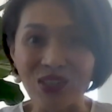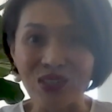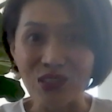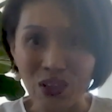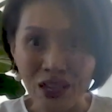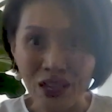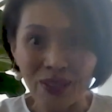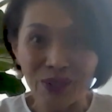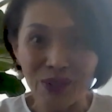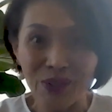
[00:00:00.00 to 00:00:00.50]

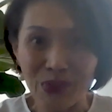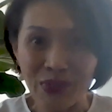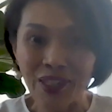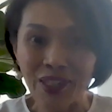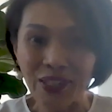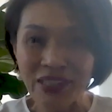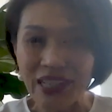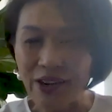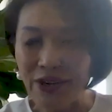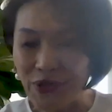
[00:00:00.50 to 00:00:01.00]
try to do it
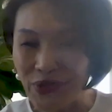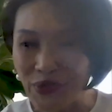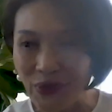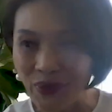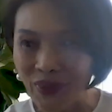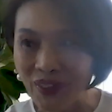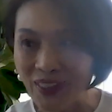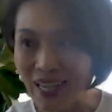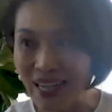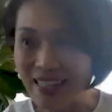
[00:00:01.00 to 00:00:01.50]
on their
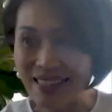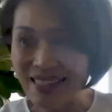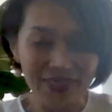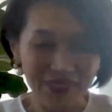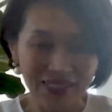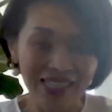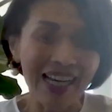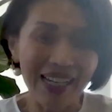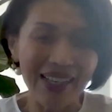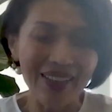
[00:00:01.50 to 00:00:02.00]
own until
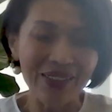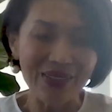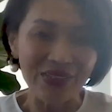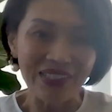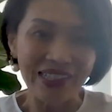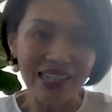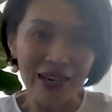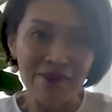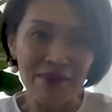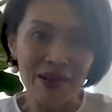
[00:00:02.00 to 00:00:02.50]
they can't do
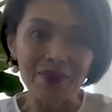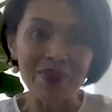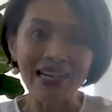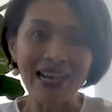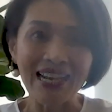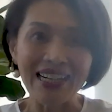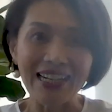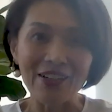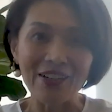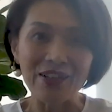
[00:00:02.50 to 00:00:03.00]
it, and maybe
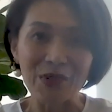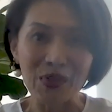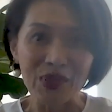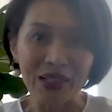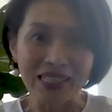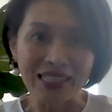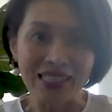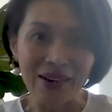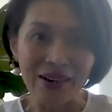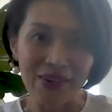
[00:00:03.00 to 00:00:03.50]
then they throw in
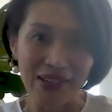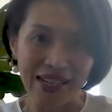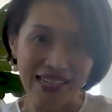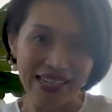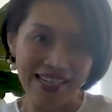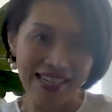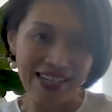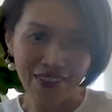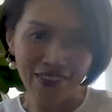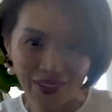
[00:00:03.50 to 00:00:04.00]
the towel and they
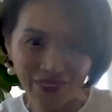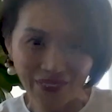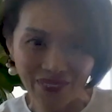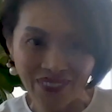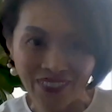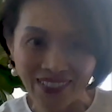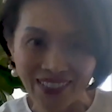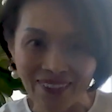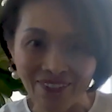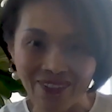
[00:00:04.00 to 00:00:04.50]
give up.
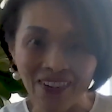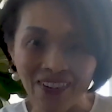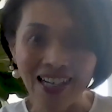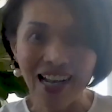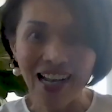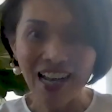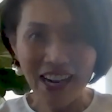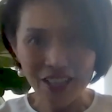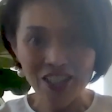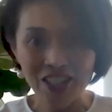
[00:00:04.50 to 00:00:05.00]
But
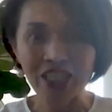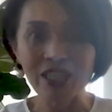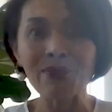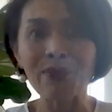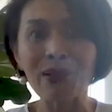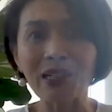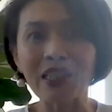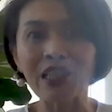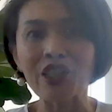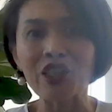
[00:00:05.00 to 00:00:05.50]
actually,
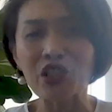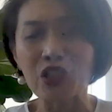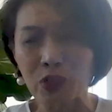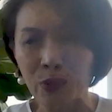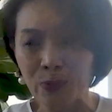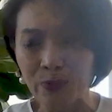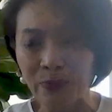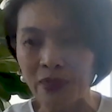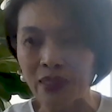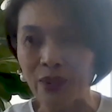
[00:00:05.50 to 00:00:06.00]
what they
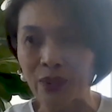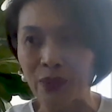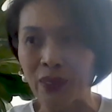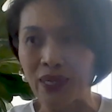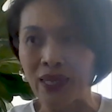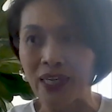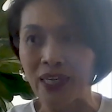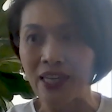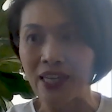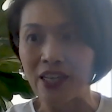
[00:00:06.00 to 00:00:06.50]
should be
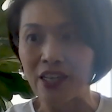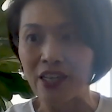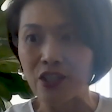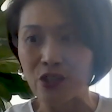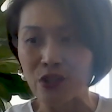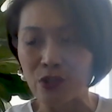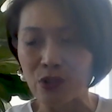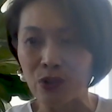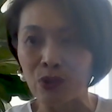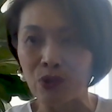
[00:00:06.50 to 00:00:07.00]
doing is
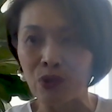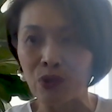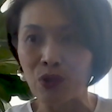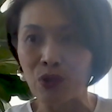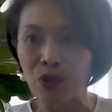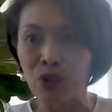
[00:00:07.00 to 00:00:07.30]
to